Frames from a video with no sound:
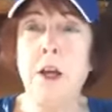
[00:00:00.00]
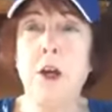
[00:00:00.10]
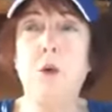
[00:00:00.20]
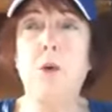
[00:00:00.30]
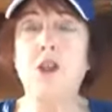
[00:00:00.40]

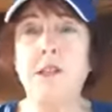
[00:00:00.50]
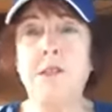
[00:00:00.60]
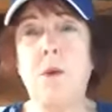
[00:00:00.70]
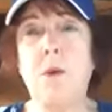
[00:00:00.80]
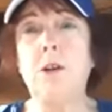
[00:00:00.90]
which is
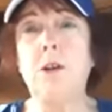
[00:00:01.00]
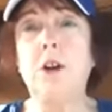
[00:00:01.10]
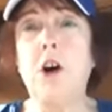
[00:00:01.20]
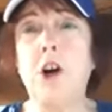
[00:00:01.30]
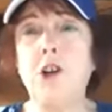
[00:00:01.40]
where
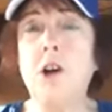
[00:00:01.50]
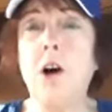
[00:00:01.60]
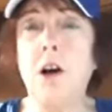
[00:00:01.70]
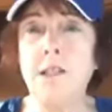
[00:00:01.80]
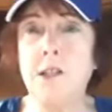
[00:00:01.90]
large
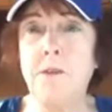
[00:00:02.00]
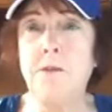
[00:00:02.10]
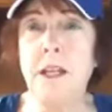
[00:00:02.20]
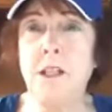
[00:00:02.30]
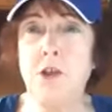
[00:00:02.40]
concert
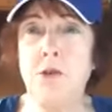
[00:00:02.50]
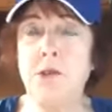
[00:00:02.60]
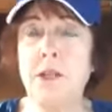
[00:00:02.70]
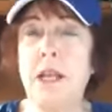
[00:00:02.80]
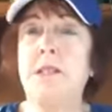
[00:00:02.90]
venues
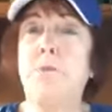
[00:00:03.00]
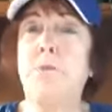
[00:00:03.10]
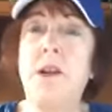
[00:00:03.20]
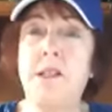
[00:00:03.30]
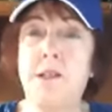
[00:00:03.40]
and
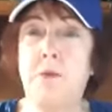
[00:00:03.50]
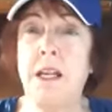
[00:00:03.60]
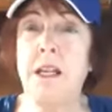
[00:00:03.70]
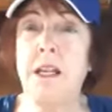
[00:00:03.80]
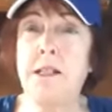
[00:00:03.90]
sports
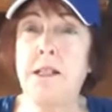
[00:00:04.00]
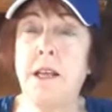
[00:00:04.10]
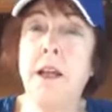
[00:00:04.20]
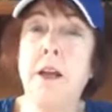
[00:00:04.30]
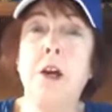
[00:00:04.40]
arenas
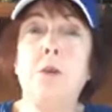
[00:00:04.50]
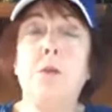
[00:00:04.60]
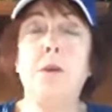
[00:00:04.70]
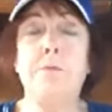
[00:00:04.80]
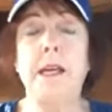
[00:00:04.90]

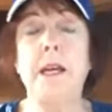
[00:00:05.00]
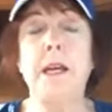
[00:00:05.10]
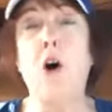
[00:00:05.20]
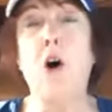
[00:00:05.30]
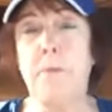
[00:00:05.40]
would be
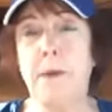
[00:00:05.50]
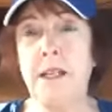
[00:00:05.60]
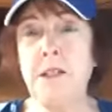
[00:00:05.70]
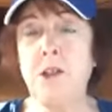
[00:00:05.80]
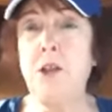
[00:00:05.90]

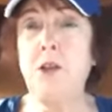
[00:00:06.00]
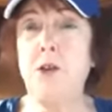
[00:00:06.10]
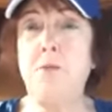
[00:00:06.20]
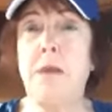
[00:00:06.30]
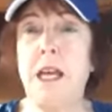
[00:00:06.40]
open
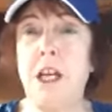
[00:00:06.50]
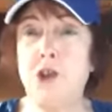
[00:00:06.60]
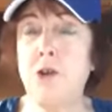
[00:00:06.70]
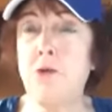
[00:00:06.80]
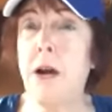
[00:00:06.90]
to
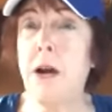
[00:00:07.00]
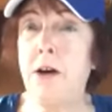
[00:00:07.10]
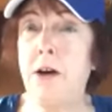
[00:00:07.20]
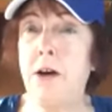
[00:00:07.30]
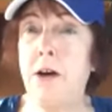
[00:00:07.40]
major
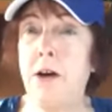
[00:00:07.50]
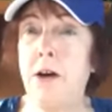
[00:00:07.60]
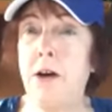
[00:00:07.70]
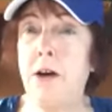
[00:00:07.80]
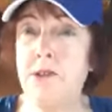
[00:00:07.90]
crowds
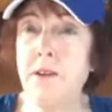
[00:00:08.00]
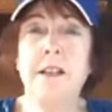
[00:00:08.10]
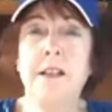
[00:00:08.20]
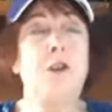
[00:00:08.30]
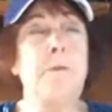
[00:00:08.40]

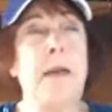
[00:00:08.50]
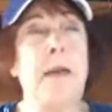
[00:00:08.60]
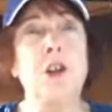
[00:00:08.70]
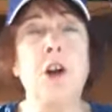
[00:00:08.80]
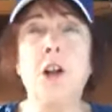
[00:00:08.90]

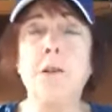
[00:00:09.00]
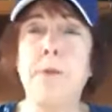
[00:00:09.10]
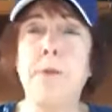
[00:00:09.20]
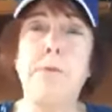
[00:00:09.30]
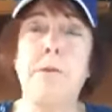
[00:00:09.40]
you imagine
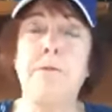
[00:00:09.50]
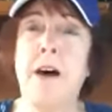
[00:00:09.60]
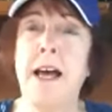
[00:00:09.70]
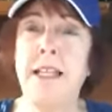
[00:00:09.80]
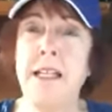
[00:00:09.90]
all the
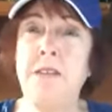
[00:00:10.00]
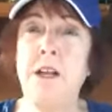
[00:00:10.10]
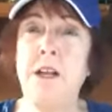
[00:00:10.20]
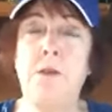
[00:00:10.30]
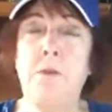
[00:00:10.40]
people filing
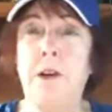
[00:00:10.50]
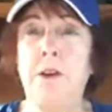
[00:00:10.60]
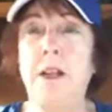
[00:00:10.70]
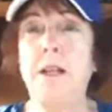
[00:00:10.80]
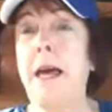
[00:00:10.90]
in there
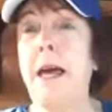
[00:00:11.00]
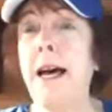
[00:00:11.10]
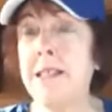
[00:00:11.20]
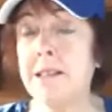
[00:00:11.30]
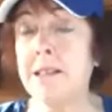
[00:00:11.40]
wearing a
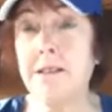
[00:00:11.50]
mask?